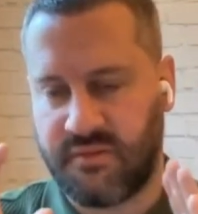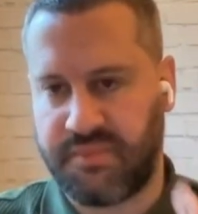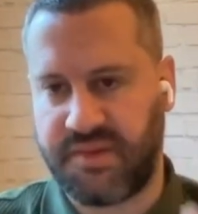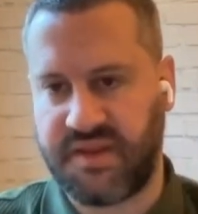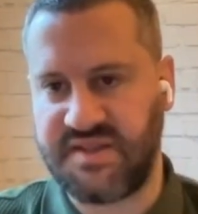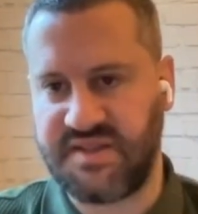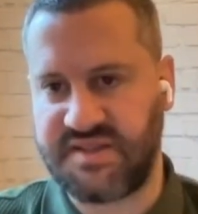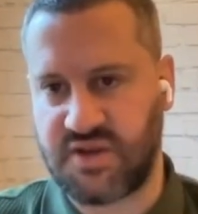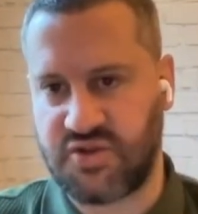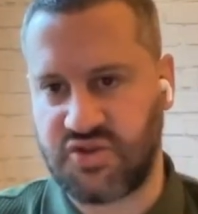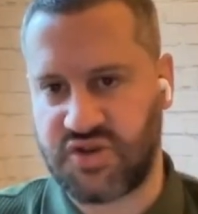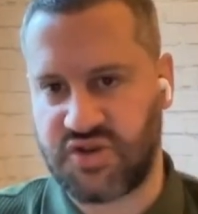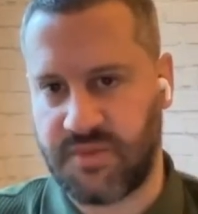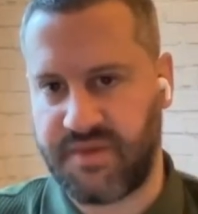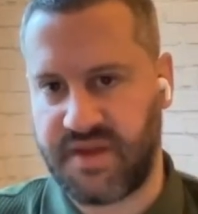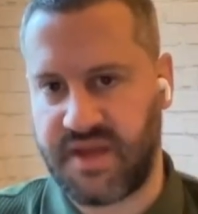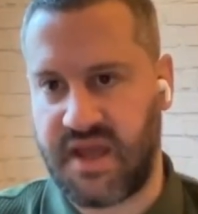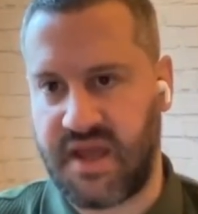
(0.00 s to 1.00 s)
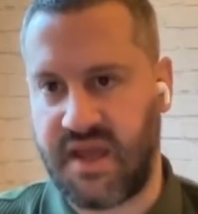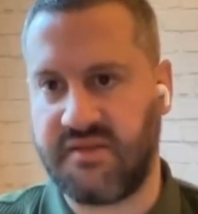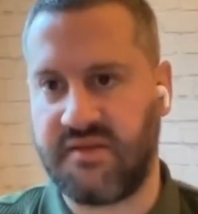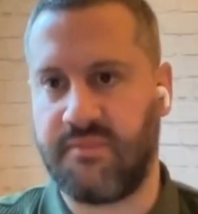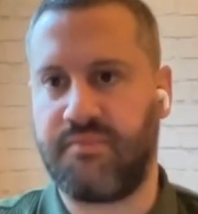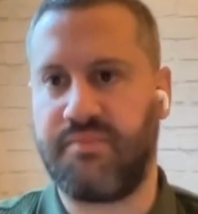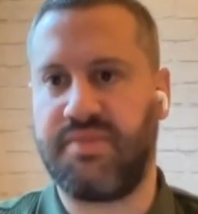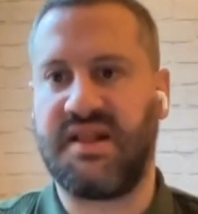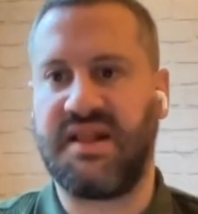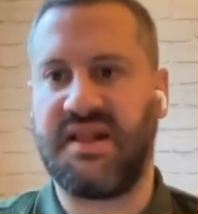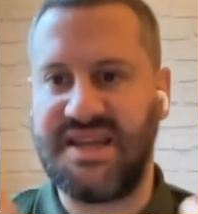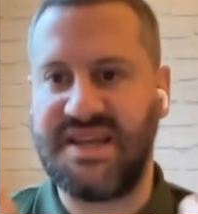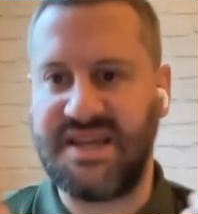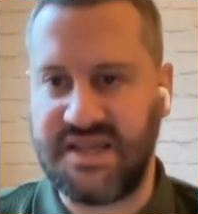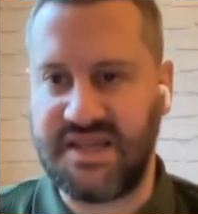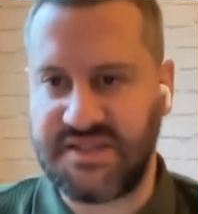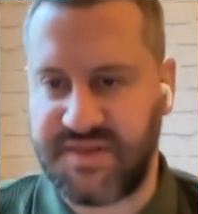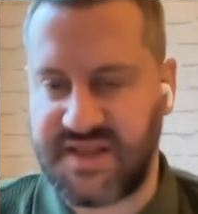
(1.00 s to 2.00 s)
So please don't jump ahead.
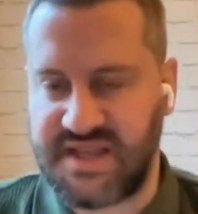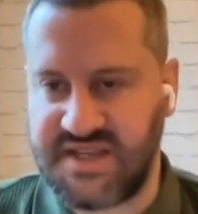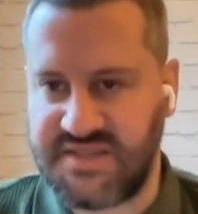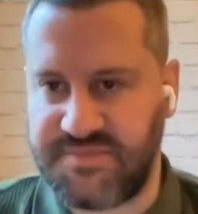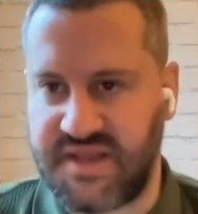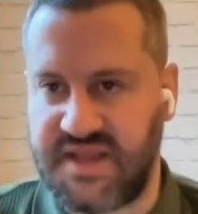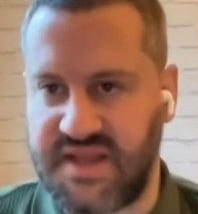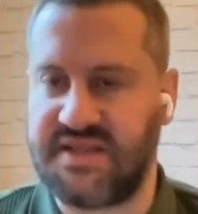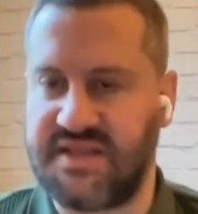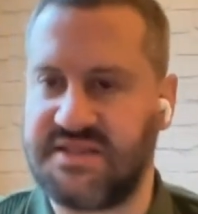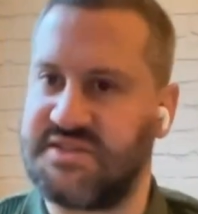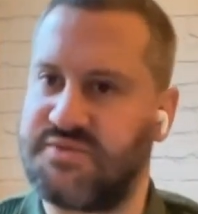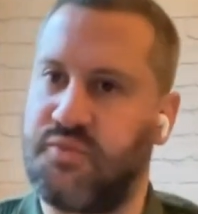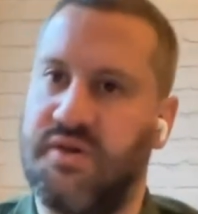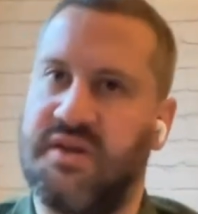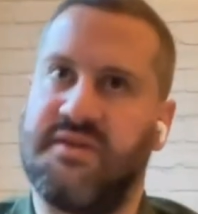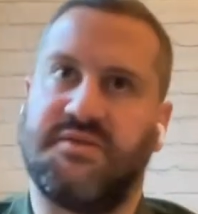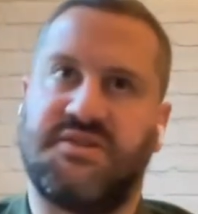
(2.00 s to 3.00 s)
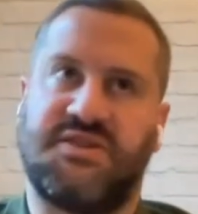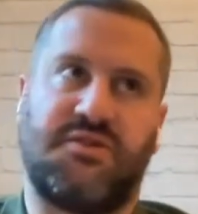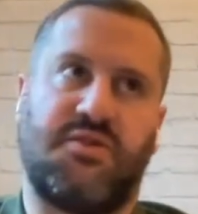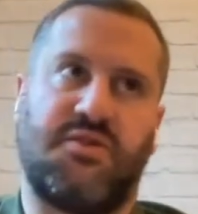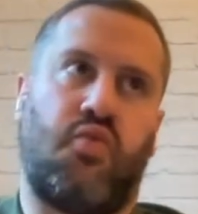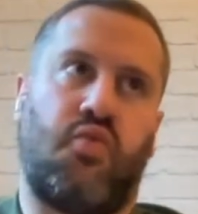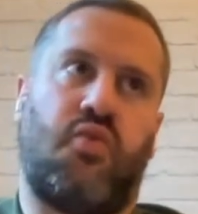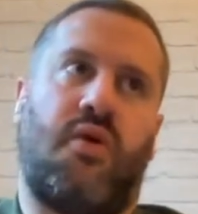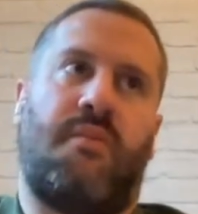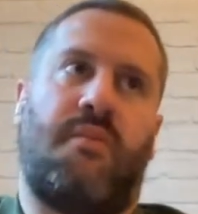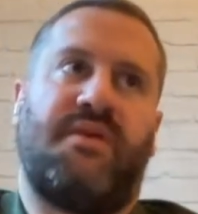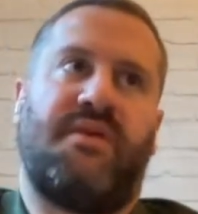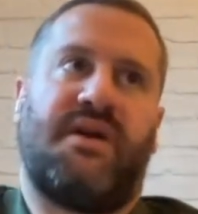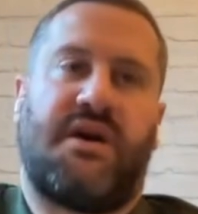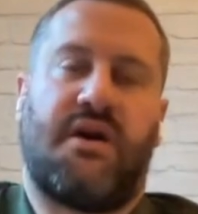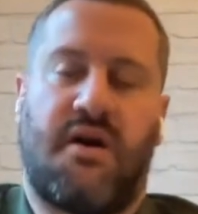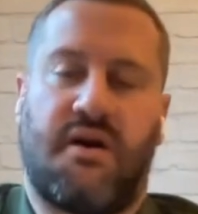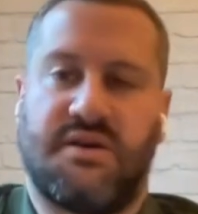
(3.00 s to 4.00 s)
Please. It's the
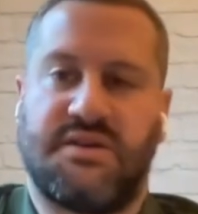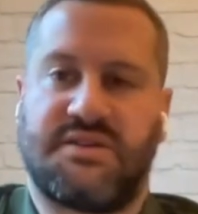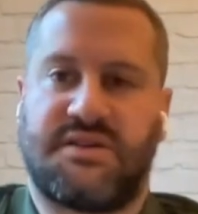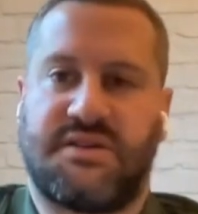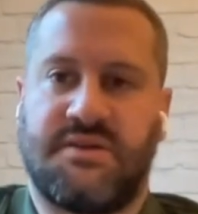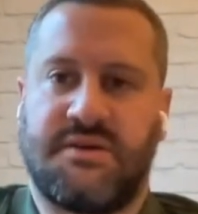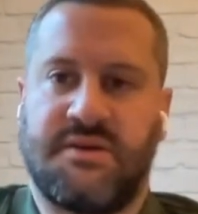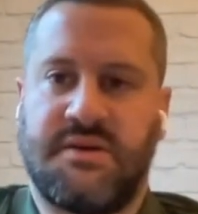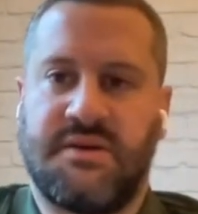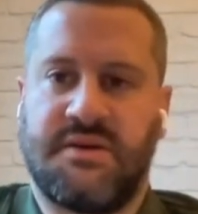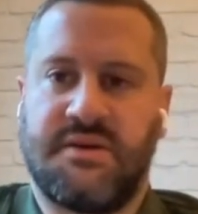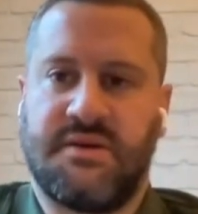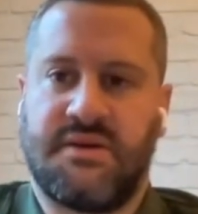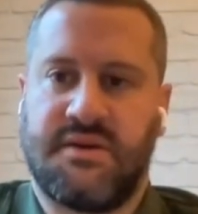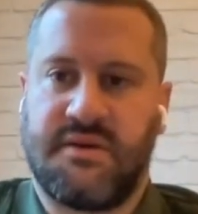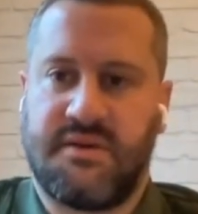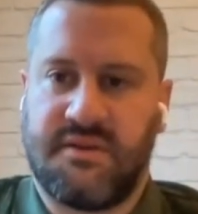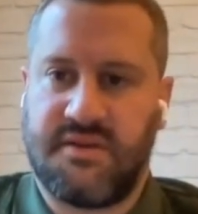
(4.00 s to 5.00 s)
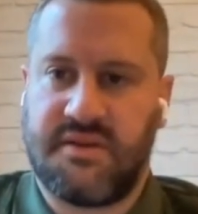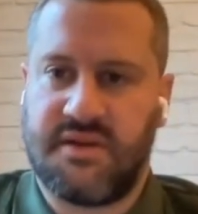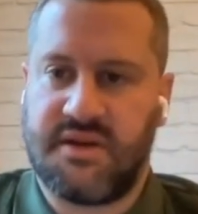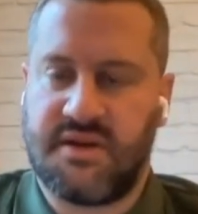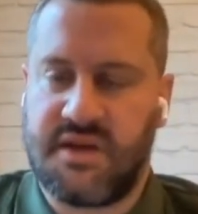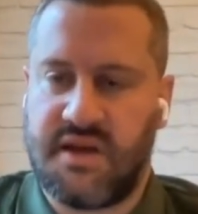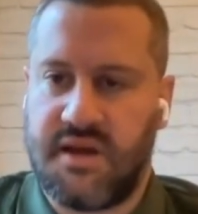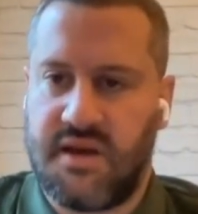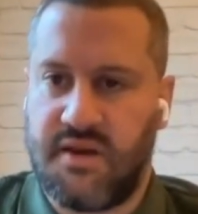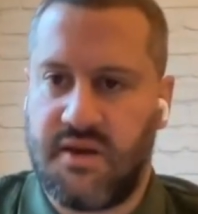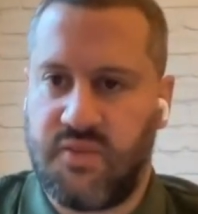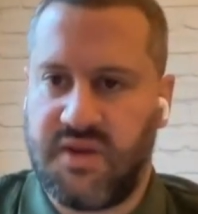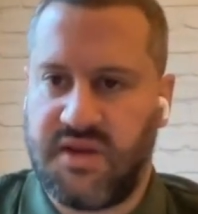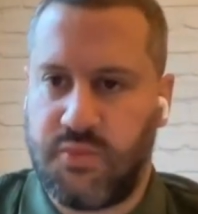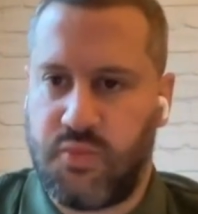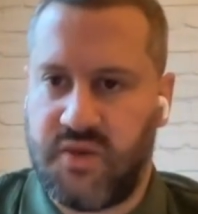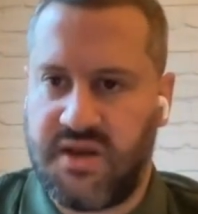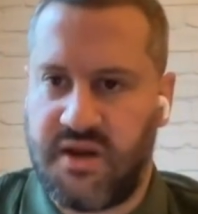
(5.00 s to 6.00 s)
one big ask
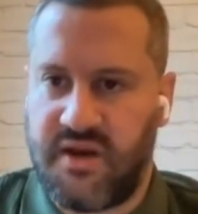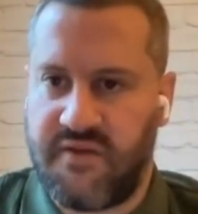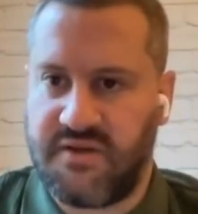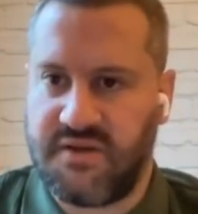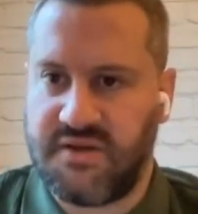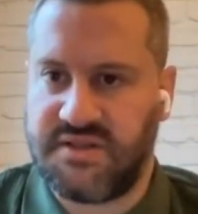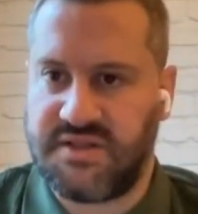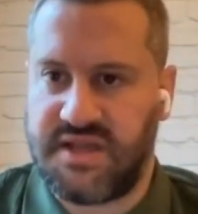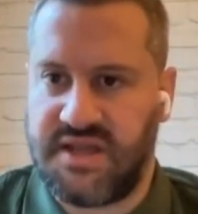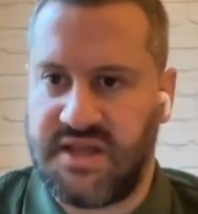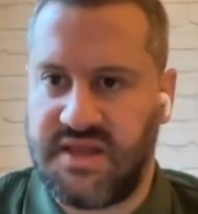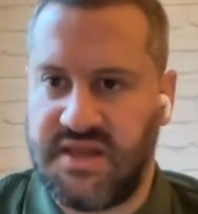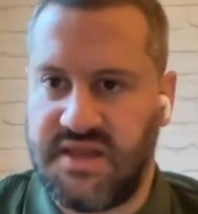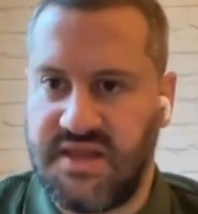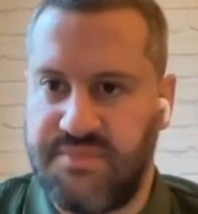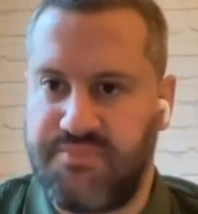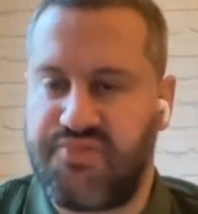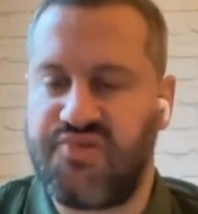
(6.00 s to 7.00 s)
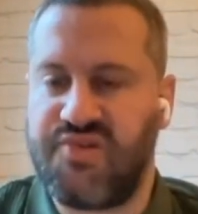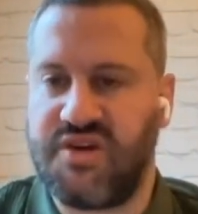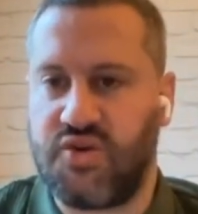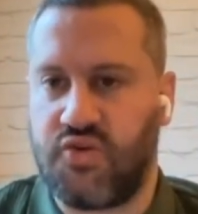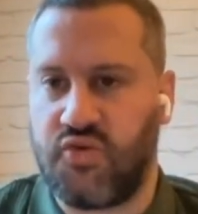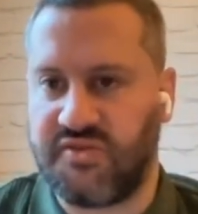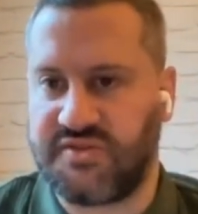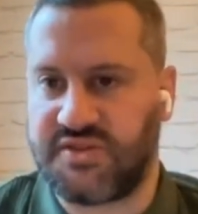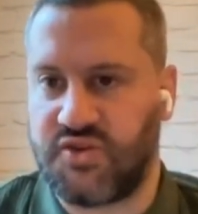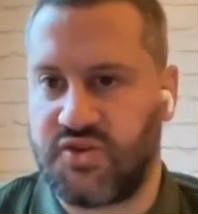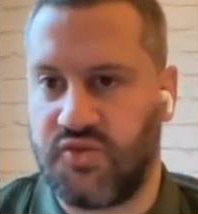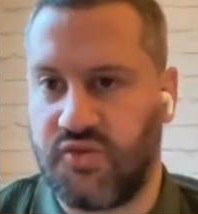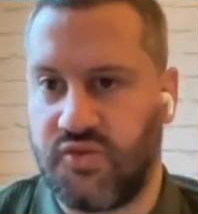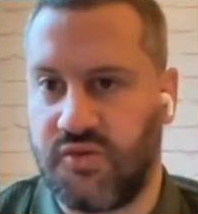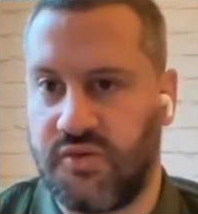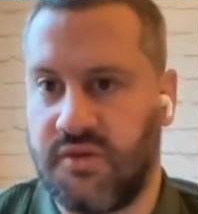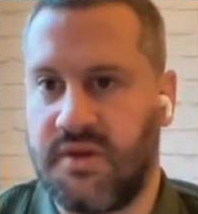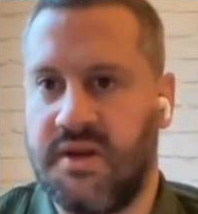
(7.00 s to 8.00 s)
that we covered in the pre-course
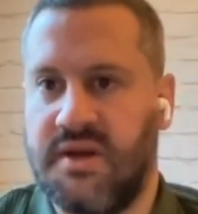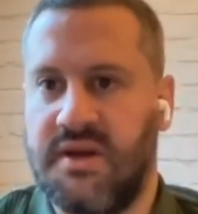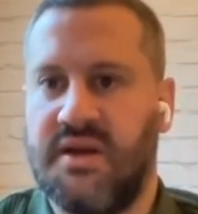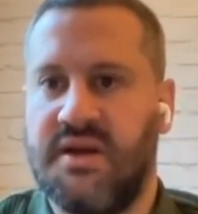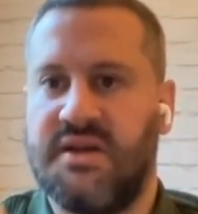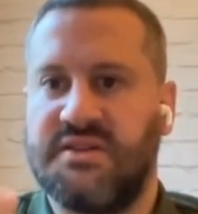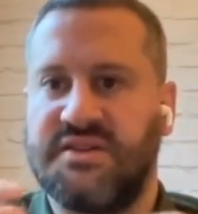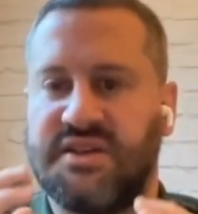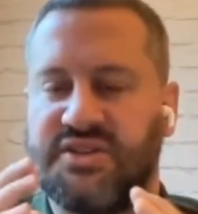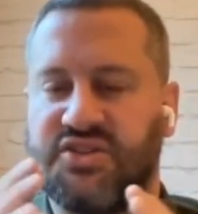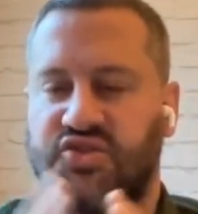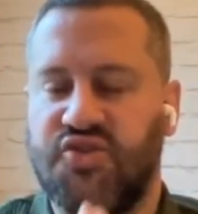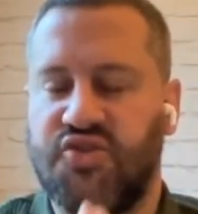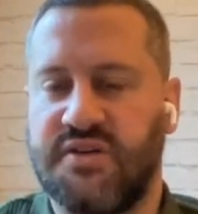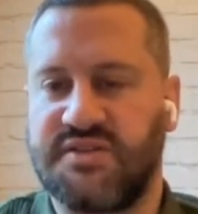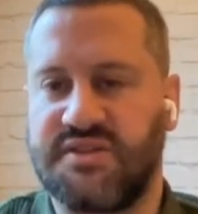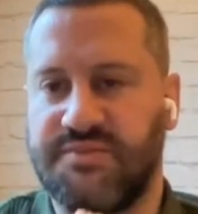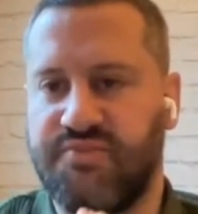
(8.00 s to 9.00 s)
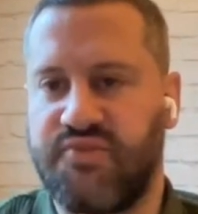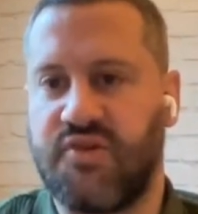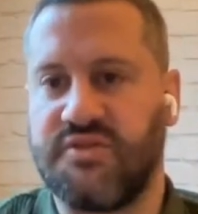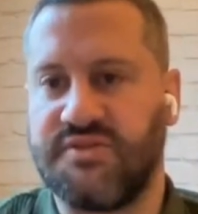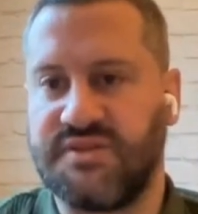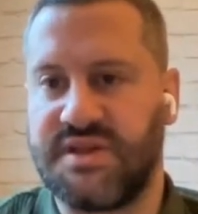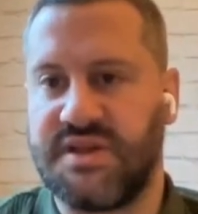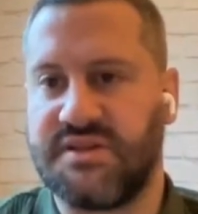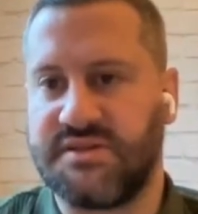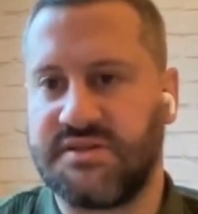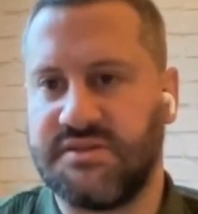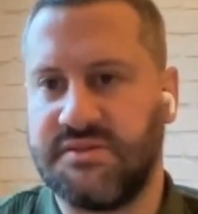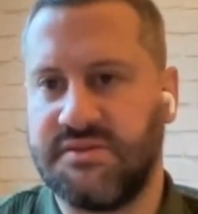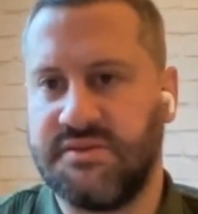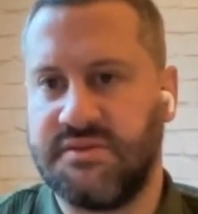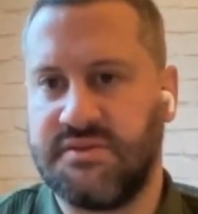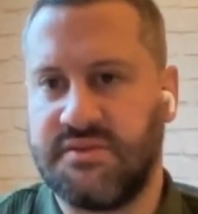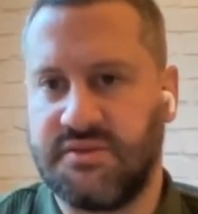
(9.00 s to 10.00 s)
call. Just trust the process.
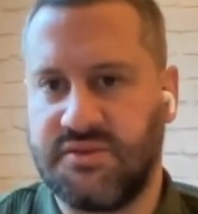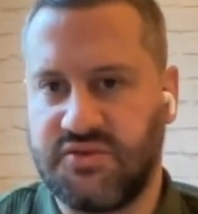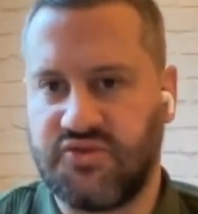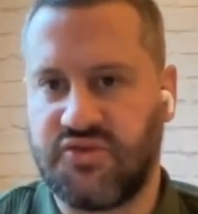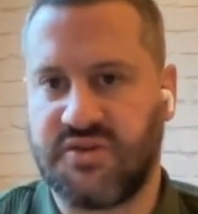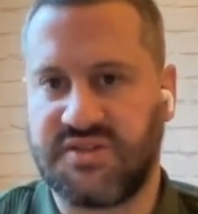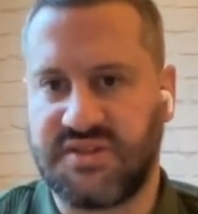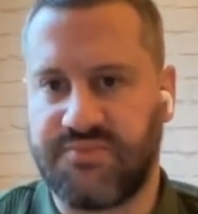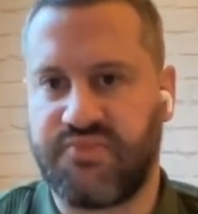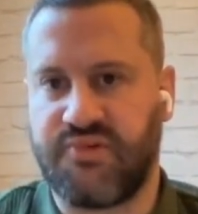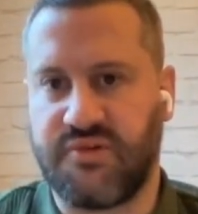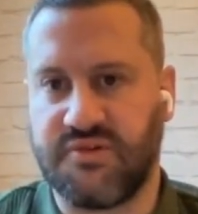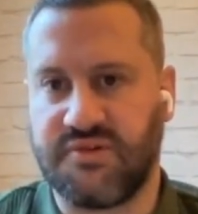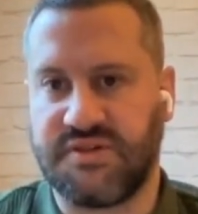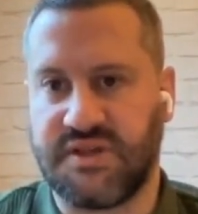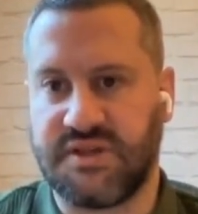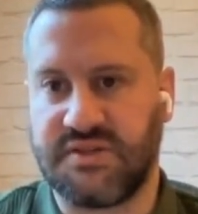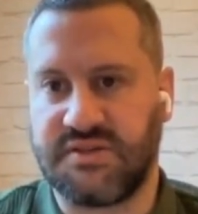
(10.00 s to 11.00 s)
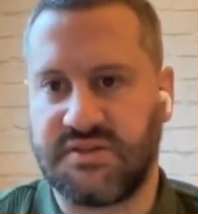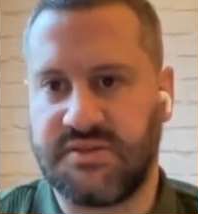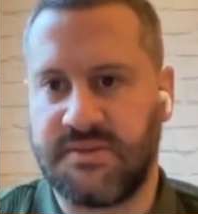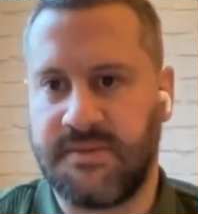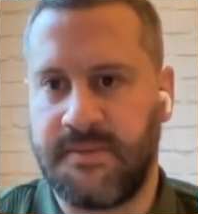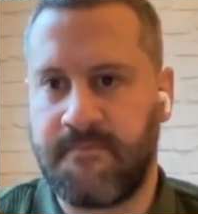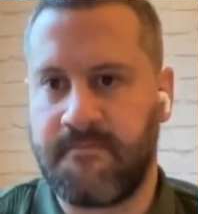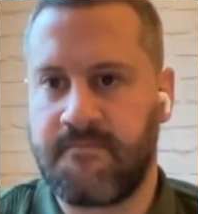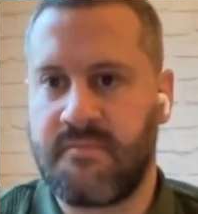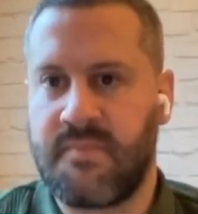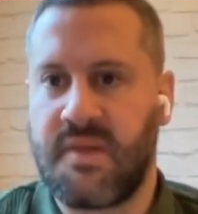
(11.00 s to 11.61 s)
Trust the process.